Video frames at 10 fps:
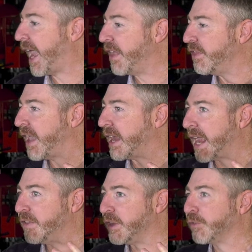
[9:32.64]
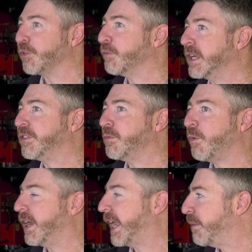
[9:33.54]
And and there's a reason
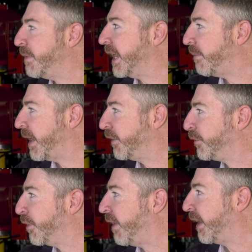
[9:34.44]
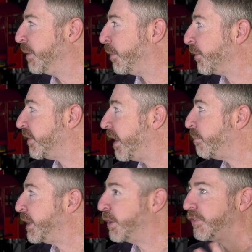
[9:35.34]
why ABMA is so valuable to
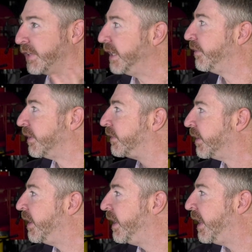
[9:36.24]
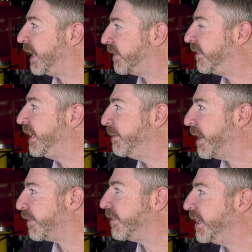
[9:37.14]
them, because it is. It's a
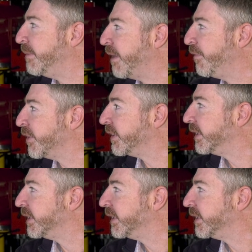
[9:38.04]
team effort.